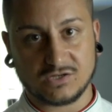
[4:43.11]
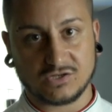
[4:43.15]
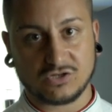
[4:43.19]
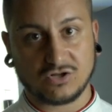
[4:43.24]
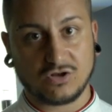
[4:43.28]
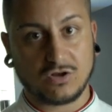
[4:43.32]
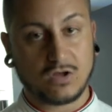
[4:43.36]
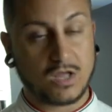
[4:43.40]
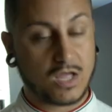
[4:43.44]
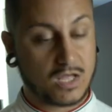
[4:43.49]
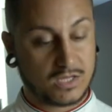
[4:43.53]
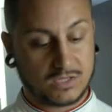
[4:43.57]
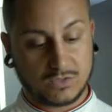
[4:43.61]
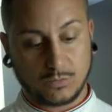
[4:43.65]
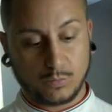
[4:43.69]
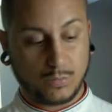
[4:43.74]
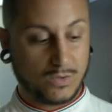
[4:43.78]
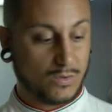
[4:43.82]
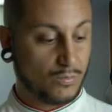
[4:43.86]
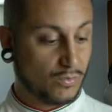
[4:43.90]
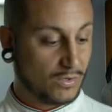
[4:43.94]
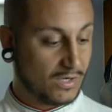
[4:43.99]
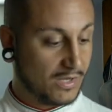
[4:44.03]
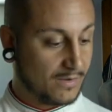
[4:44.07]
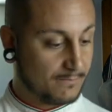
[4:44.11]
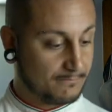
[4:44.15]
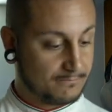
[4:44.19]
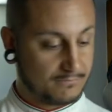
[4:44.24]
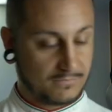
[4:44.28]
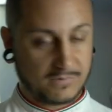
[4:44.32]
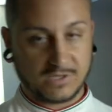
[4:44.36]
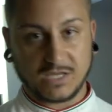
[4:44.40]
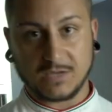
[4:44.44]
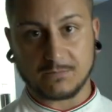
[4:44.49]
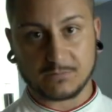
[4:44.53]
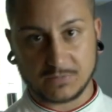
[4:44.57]
you know, and we wanna
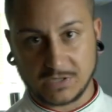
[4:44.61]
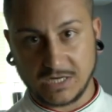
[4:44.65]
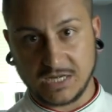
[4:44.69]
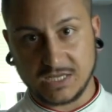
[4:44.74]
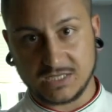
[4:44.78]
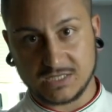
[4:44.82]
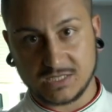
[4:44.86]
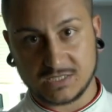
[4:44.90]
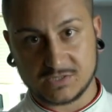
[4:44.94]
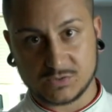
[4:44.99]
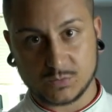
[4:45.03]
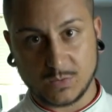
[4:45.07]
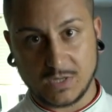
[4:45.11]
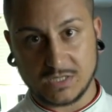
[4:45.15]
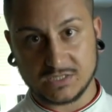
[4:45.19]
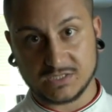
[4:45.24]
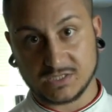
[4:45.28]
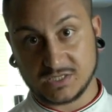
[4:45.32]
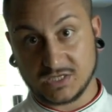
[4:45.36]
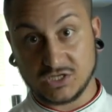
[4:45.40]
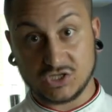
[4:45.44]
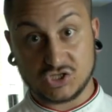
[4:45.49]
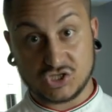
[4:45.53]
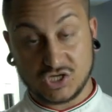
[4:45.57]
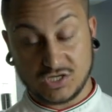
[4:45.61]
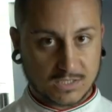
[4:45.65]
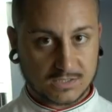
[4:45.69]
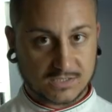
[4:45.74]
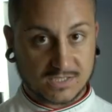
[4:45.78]
keep clean as well the kitchen.